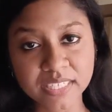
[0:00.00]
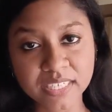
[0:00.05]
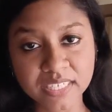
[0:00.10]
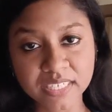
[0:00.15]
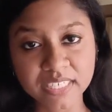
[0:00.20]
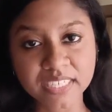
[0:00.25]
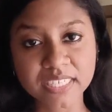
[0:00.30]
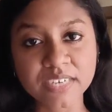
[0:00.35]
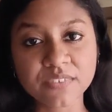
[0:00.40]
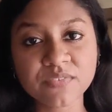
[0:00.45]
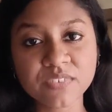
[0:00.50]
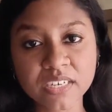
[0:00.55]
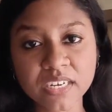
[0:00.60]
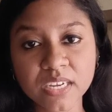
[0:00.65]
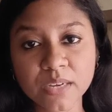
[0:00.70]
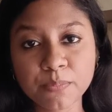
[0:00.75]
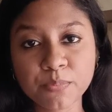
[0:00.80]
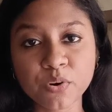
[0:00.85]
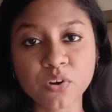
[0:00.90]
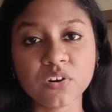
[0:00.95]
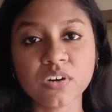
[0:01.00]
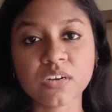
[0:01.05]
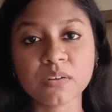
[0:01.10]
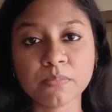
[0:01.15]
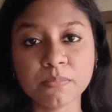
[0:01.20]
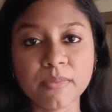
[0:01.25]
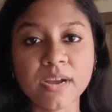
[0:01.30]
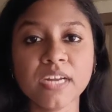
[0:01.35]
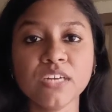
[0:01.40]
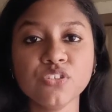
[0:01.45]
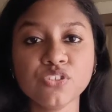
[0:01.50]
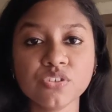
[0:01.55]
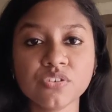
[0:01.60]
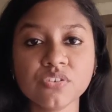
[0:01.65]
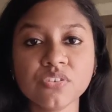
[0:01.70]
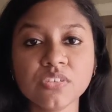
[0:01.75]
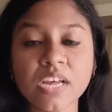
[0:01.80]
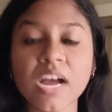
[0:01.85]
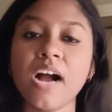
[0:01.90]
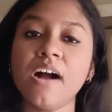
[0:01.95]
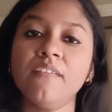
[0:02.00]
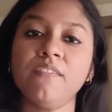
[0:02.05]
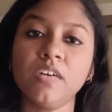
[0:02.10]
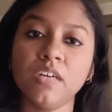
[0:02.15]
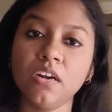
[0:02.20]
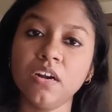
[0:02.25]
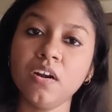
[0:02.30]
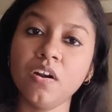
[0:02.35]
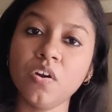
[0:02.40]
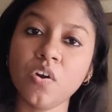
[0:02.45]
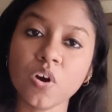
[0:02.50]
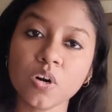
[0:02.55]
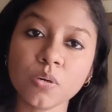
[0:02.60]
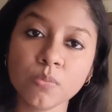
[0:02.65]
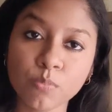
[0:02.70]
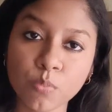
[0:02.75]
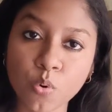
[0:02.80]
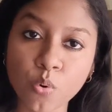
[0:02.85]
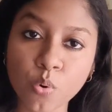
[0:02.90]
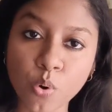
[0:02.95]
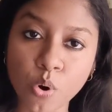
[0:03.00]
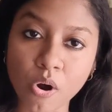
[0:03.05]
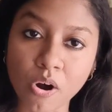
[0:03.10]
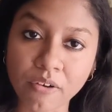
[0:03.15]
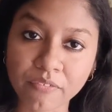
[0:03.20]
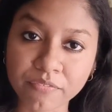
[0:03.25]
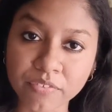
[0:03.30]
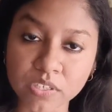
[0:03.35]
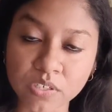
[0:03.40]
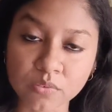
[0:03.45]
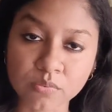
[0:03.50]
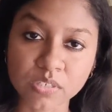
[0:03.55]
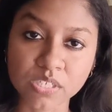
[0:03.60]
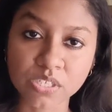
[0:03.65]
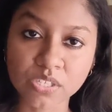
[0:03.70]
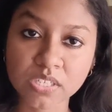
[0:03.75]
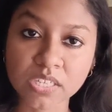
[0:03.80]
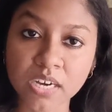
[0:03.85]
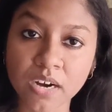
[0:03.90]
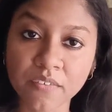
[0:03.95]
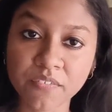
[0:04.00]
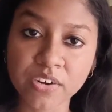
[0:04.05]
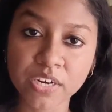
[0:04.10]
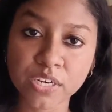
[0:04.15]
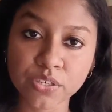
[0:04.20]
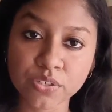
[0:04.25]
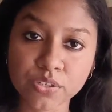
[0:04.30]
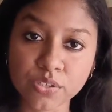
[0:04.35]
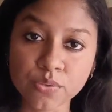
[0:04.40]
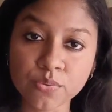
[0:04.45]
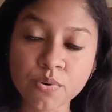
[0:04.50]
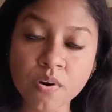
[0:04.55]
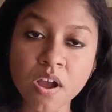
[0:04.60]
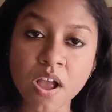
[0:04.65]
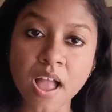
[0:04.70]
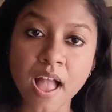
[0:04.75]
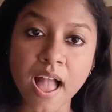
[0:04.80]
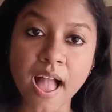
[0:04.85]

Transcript: then definitely product managers have a lot more of discovery to do,